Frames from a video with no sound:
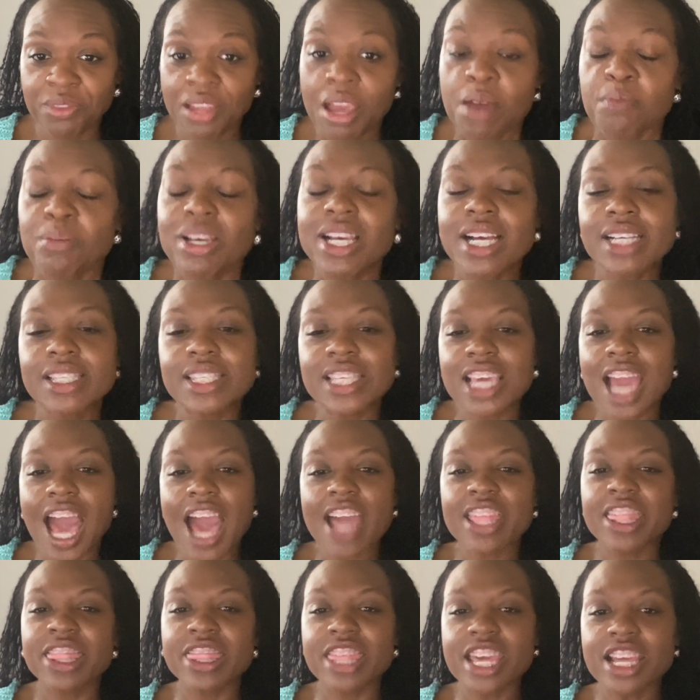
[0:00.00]
Because see, I
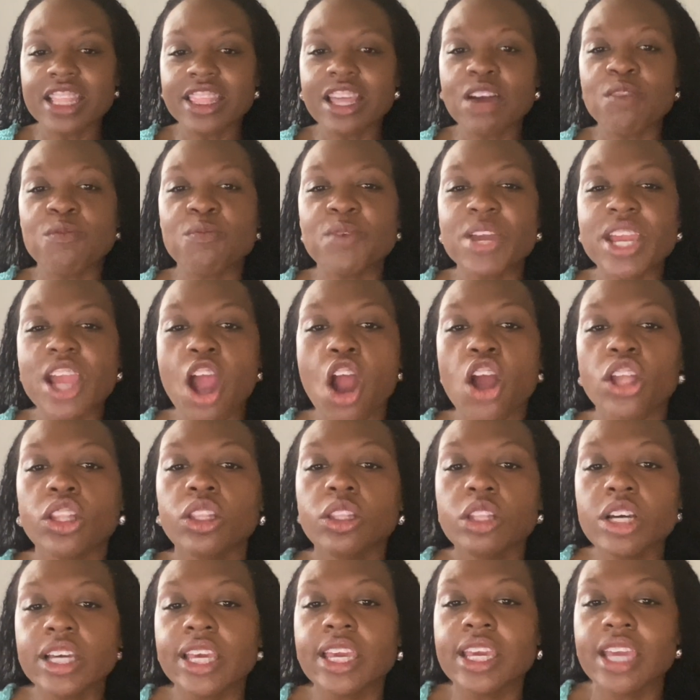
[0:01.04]
think that we are
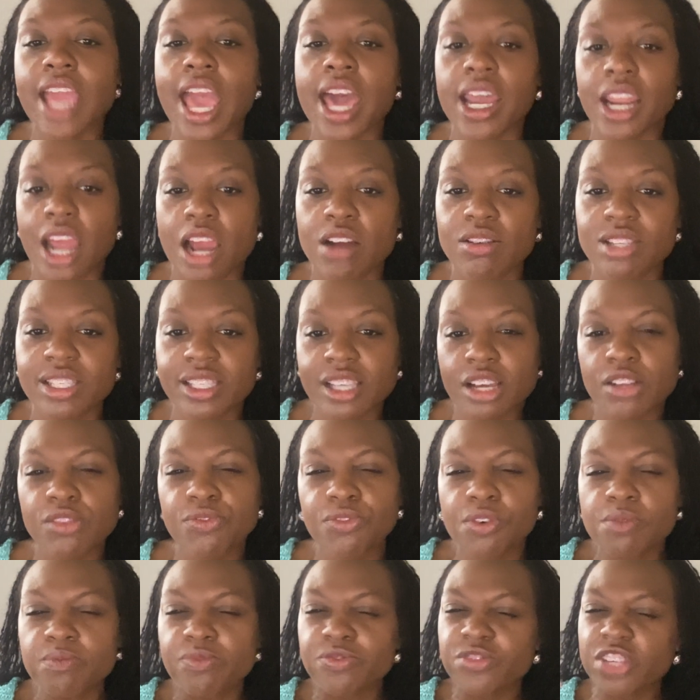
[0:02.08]
looking at ourselves
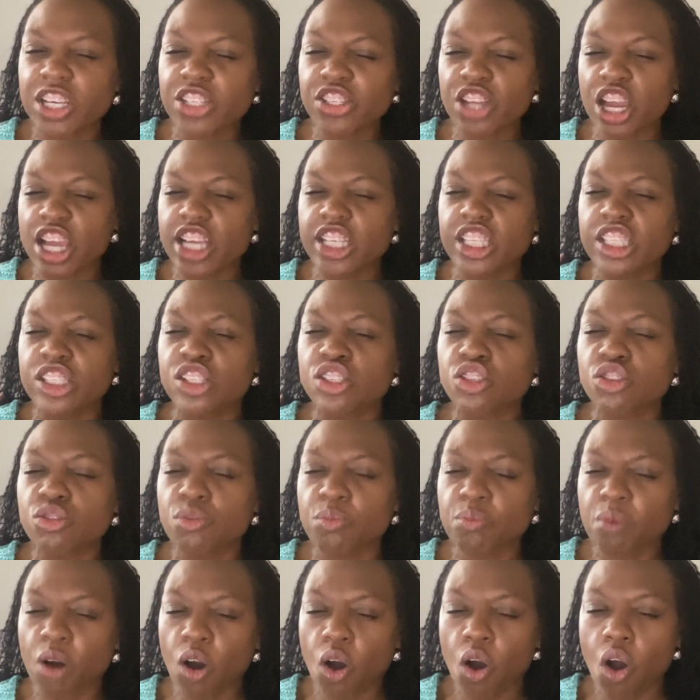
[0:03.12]
from such a
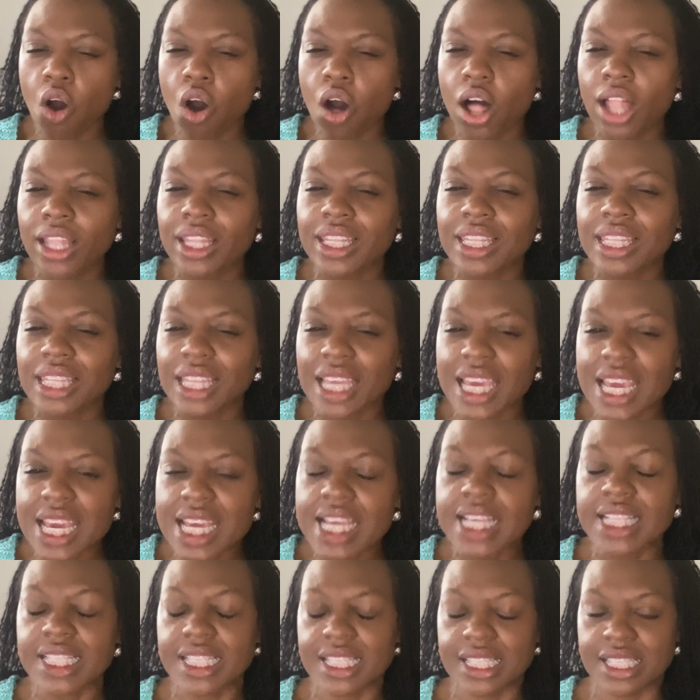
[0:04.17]
small
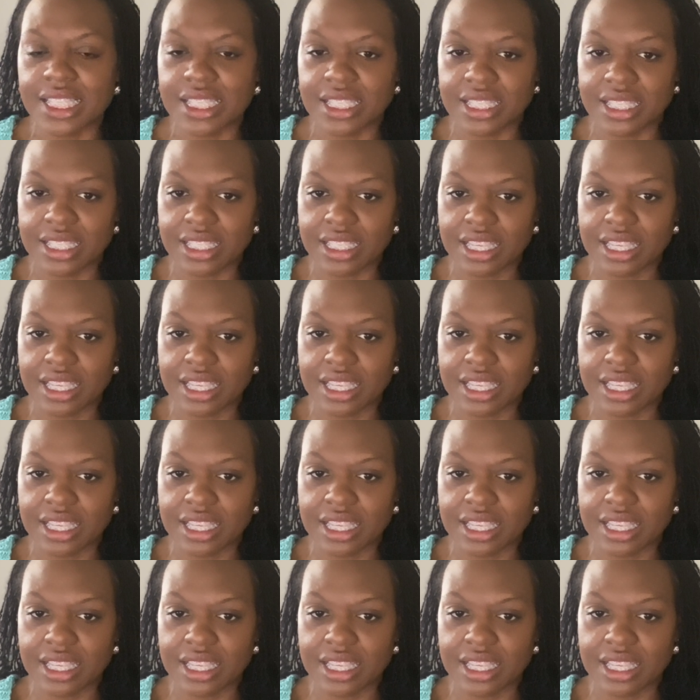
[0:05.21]
lens